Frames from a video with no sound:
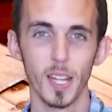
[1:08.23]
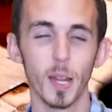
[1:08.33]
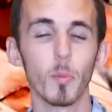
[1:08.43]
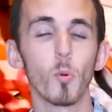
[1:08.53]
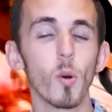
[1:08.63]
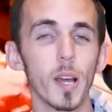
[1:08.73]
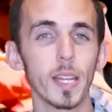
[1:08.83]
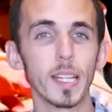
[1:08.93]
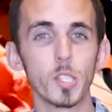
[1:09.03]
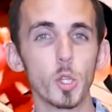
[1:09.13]
Number
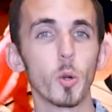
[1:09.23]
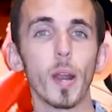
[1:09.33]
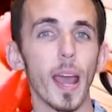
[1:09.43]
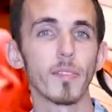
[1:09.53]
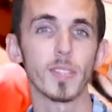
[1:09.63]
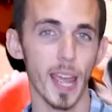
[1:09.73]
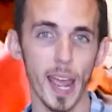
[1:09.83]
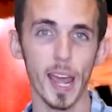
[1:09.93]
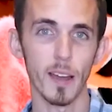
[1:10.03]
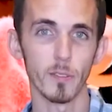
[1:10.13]
one is you don't have to
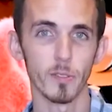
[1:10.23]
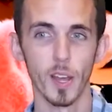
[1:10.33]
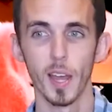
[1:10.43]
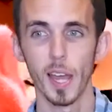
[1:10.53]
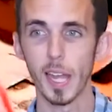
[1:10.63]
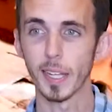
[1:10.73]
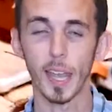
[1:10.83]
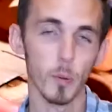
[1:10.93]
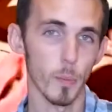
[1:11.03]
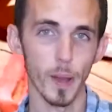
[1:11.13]
have a
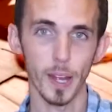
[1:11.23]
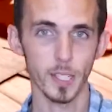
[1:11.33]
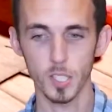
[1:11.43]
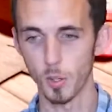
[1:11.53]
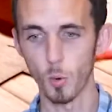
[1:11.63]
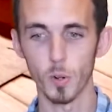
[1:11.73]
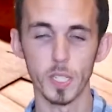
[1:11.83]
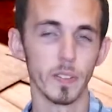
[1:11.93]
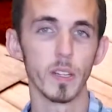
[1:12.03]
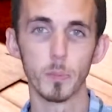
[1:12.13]
cable box or a
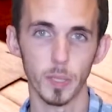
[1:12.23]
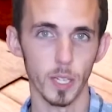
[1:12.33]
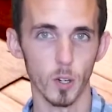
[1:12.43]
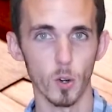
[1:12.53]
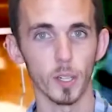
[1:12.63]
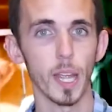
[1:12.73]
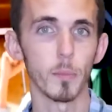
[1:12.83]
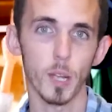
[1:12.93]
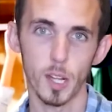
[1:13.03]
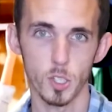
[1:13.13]
DVD player or a
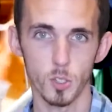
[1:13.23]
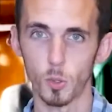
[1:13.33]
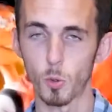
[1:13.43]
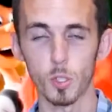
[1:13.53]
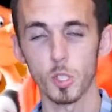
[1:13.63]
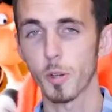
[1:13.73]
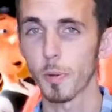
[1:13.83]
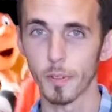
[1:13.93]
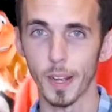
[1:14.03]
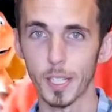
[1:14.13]
game console or a
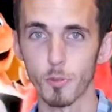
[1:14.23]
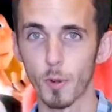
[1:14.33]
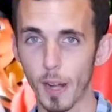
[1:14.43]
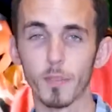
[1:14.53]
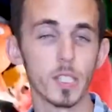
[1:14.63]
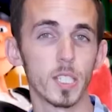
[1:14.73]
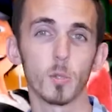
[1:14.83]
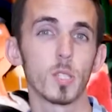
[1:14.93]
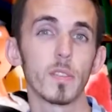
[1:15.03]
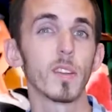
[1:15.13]
streaming device for every
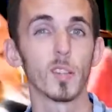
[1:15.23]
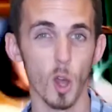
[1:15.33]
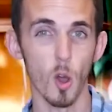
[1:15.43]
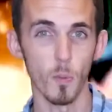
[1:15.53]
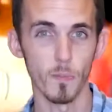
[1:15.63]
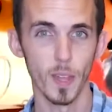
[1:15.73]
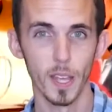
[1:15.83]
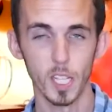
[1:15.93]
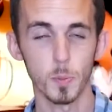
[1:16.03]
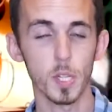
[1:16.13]
single TV in the home.
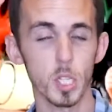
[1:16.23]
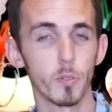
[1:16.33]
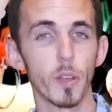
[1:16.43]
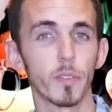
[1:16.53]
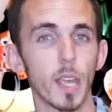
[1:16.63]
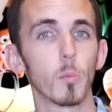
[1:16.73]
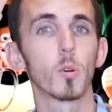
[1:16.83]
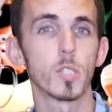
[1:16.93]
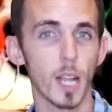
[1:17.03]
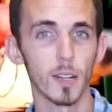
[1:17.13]
Especially if you have cable
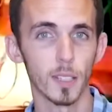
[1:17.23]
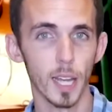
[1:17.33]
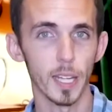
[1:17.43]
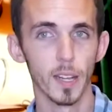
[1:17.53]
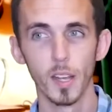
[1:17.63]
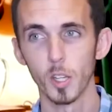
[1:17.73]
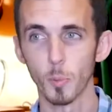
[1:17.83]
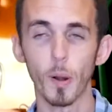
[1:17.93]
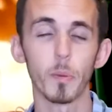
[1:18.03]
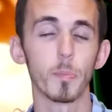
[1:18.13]
or satellite,
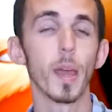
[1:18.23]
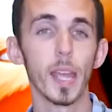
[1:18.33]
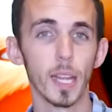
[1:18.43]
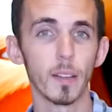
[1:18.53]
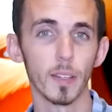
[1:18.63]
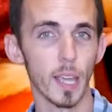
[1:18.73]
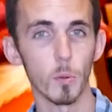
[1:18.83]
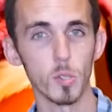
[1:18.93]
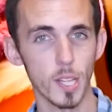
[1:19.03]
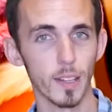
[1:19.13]
you're probably paying the
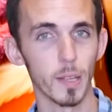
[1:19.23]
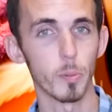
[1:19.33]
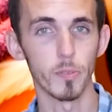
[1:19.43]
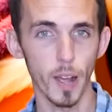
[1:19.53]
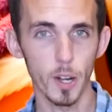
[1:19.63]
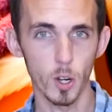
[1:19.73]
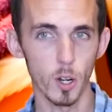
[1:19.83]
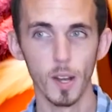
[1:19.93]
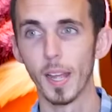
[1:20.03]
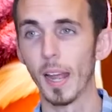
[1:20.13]
cable or satellite
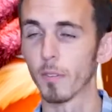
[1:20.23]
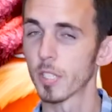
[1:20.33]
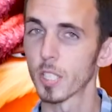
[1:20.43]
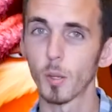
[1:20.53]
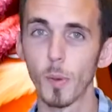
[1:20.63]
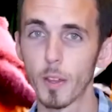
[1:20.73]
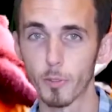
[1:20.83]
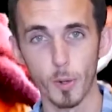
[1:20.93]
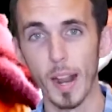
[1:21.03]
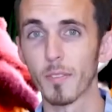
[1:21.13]
provider every single
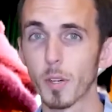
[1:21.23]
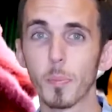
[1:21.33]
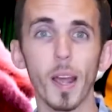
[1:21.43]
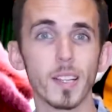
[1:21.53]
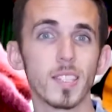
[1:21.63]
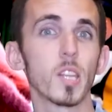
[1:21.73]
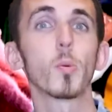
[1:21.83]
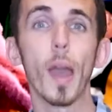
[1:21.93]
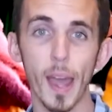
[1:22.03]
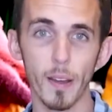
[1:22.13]
month for every box that
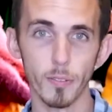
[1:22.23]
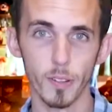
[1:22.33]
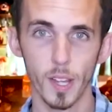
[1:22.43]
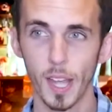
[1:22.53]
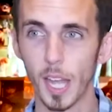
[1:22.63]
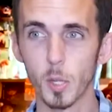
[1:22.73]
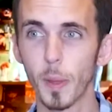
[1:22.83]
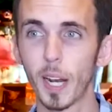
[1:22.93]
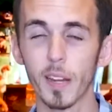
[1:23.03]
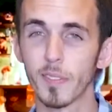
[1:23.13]
you have. And you
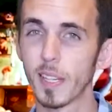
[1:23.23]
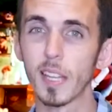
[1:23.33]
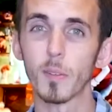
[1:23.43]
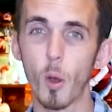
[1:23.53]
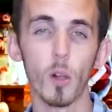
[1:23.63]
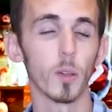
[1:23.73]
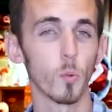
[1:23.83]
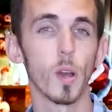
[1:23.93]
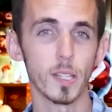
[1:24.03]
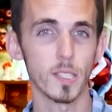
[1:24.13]
may not even need them all
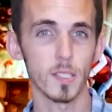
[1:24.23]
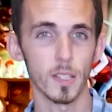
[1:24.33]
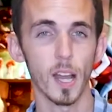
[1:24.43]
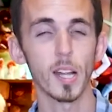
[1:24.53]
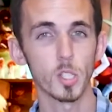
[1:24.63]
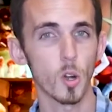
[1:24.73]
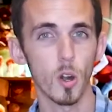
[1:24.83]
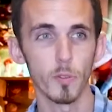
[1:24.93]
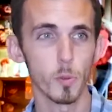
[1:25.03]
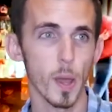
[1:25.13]
at once. The odds
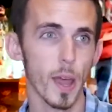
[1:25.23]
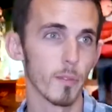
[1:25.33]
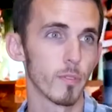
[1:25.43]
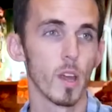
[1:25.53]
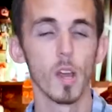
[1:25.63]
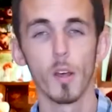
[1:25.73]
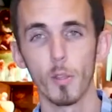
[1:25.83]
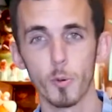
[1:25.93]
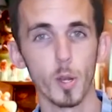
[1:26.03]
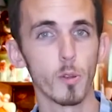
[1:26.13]
are if you have
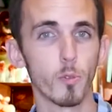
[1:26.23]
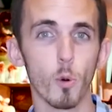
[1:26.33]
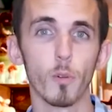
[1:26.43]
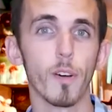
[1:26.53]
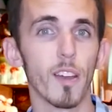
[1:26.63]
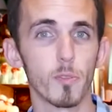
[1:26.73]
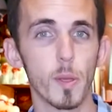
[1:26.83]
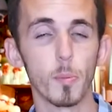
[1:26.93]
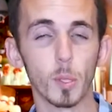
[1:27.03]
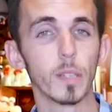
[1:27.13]
3, 4, 5
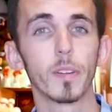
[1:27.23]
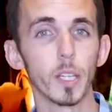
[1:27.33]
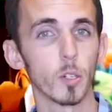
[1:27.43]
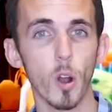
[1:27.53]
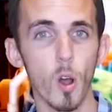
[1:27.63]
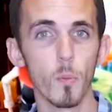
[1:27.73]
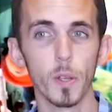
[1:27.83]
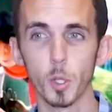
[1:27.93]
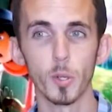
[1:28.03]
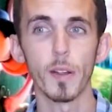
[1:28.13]
people living in your
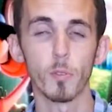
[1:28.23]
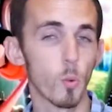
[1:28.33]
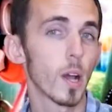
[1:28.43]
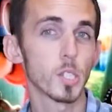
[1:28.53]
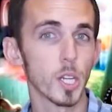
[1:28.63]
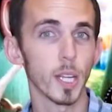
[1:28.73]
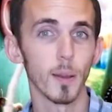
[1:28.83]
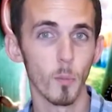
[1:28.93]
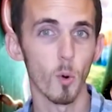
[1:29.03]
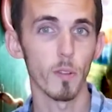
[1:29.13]
home, you're never
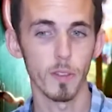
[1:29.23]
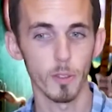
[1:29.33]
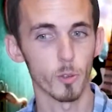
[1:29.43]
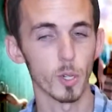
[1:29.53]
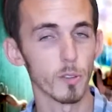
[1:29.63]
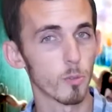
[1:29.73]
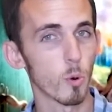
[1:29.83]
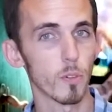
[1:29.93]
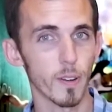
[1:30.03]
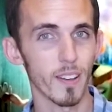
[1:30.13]
watching more than 3,
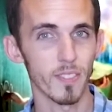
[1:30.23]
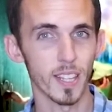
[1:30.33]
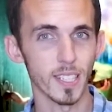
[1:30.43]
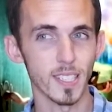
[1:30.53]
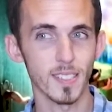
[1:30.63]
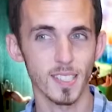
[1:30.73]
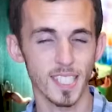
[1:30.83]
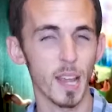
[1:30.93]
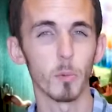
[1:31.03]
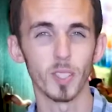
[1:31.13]
4, 5 things
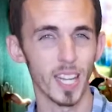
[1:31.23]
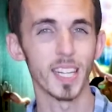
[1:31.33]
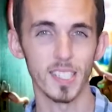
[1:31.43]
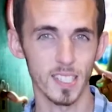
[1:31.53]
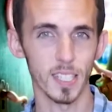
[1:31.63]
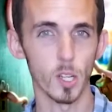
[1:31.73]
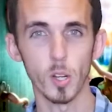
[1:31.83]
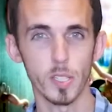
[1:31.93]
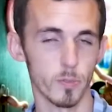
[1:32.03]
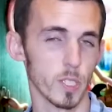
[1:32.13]
simultaneously
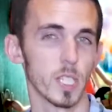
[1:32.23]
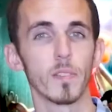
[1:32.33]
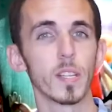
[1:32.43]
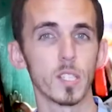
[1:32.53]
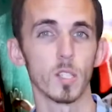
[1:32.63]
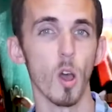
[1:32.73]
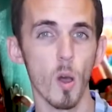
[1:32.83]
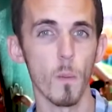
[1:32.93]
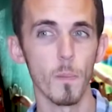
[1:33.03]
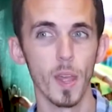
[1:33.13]
on different TVs in the
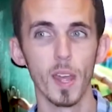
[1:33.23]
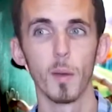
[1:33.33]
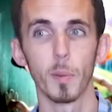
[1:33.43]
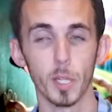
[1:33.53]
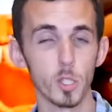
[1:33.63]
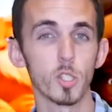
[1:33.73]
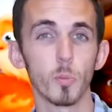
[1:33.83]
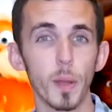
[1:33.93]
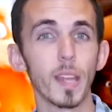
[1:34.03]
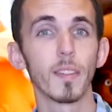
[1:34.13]
home, but you're
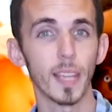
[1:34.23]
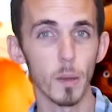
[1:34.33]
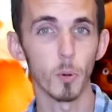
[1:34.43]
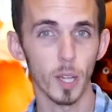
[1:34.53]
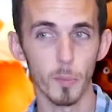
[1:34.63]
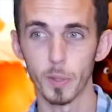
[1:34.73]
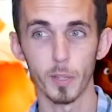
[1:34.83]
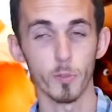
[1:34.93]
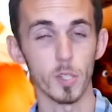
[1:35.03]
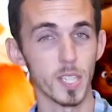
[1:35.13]
still paying the cable
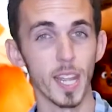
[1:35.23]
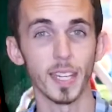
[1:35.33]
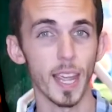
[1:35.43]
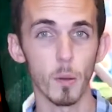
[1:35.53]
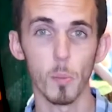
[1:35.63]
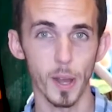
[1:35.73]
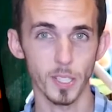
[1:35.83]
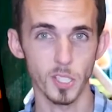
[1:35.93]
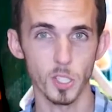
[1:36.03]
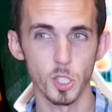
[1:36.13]
company for 10 cable
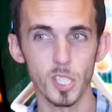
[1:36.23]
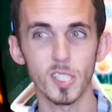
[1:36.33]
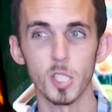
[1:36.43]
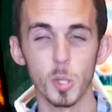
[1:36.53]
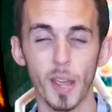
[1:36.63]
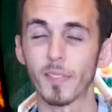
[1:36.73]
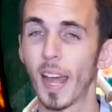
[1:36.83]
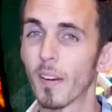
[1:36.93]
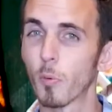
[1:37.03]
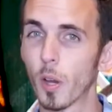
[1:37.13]
boxes just because you have to
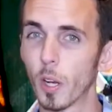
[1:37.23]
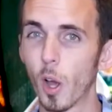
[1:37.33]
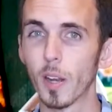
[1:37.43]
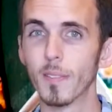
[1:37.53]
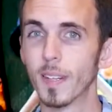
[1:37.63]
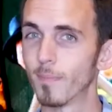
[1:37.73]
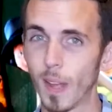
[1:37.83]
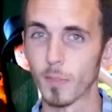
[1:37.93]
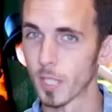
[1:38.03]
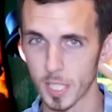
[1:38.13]
have one on
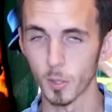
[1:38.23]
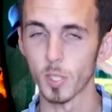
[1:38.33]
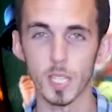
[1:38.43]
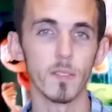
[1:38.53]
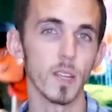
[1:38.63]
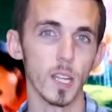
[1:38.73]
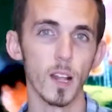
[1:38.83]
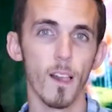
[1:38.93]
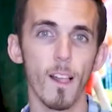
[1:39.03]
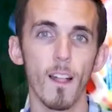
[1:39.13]
every single TV.